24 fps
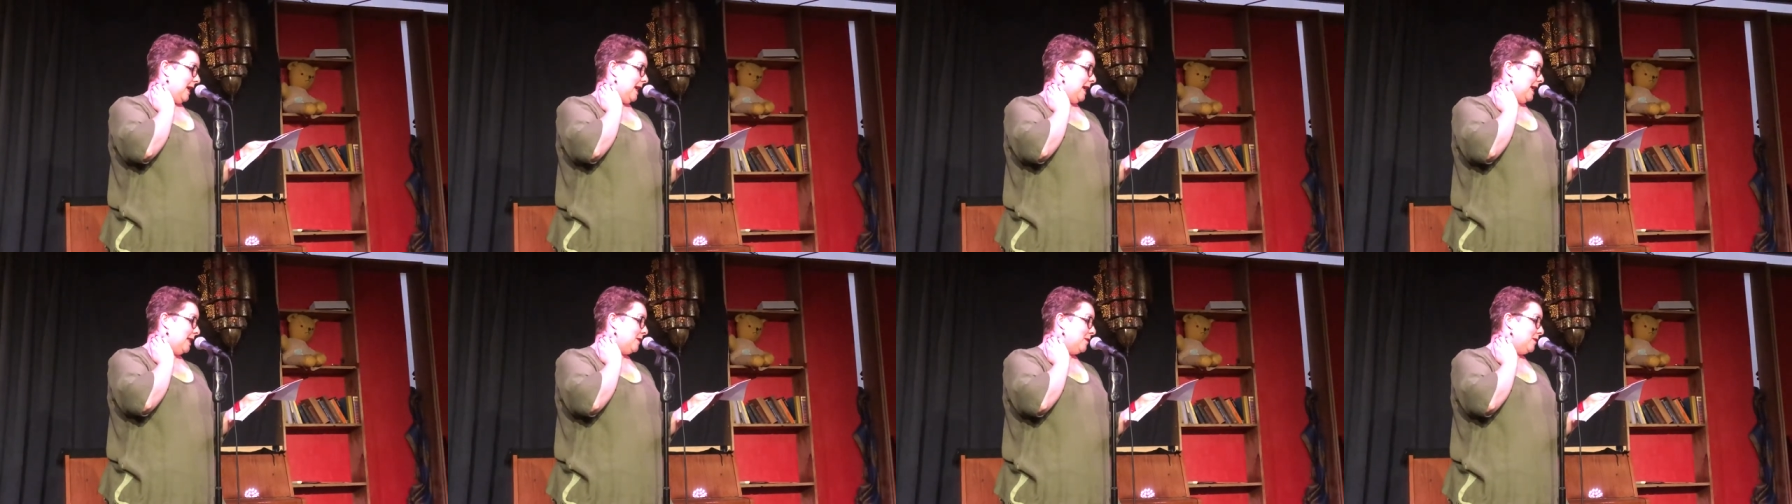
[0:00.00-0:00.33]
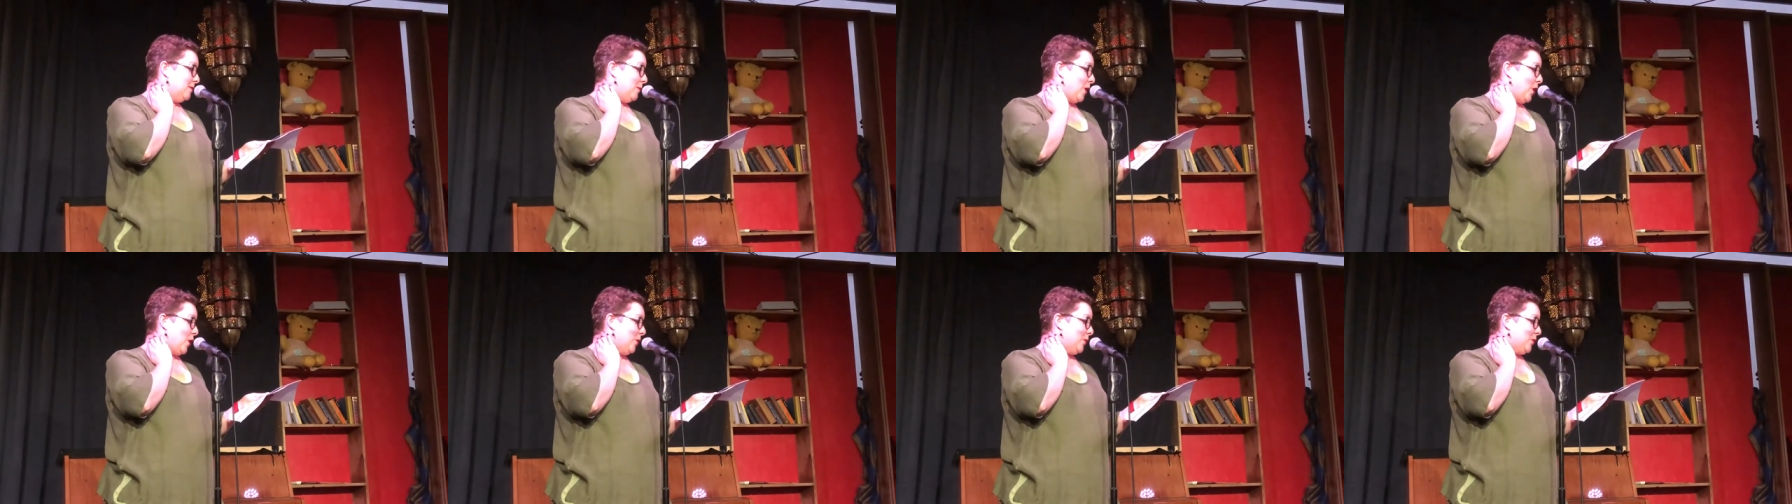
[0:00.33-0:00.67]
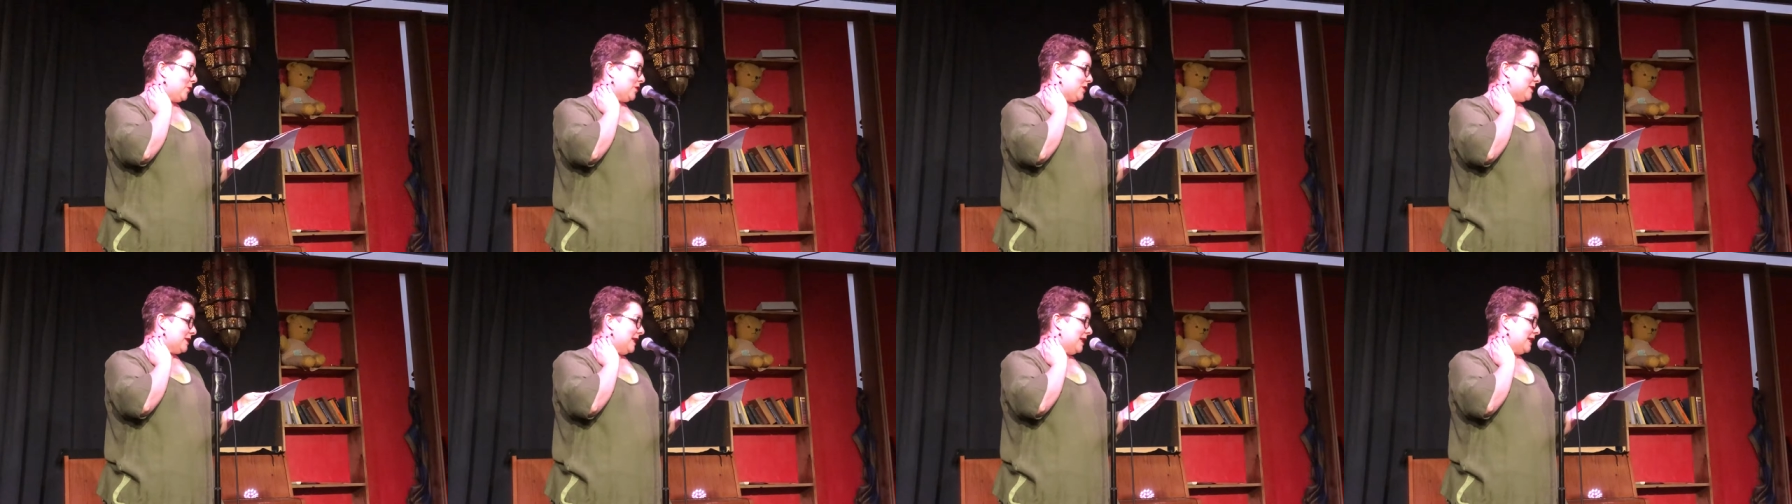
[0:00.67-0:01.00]
In the
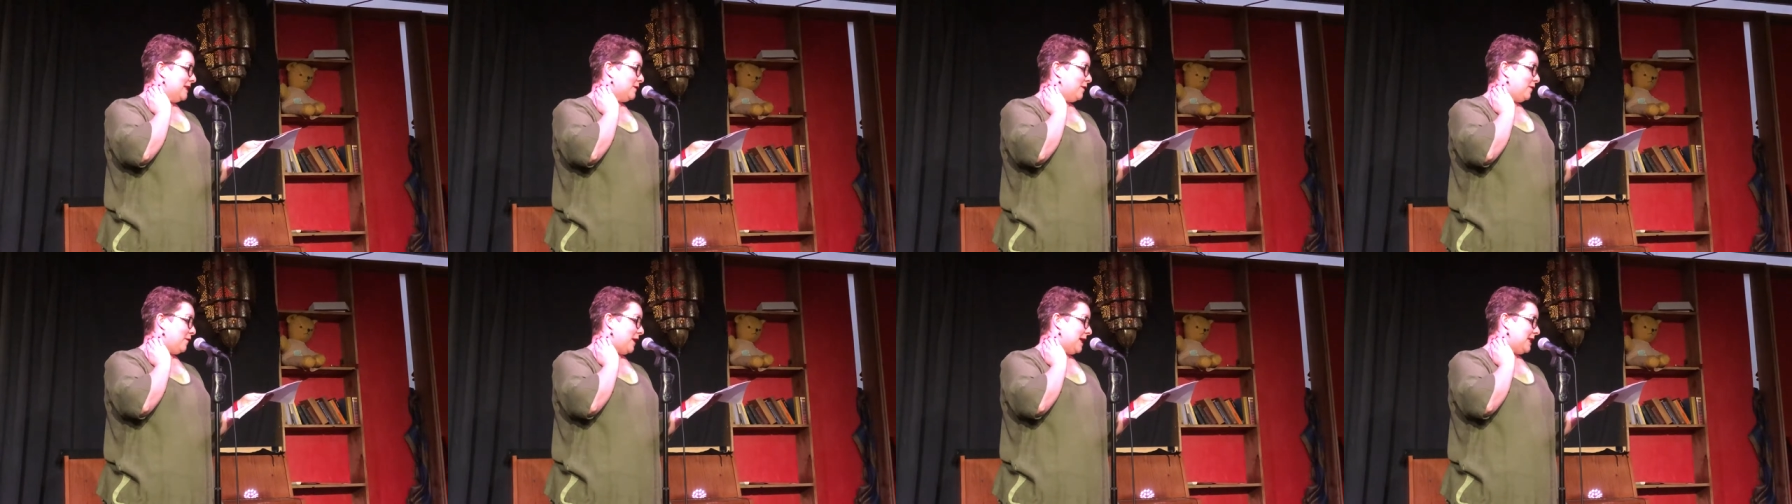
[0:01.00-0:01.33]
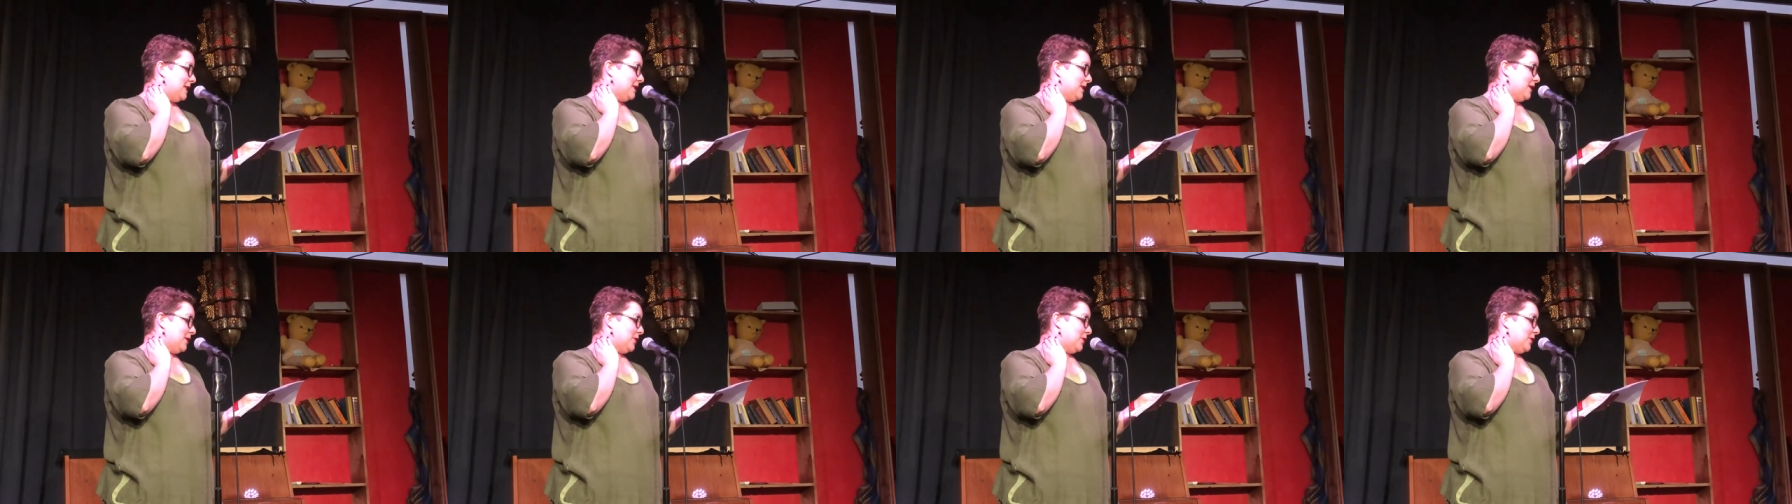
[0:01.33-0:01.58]
moment, his face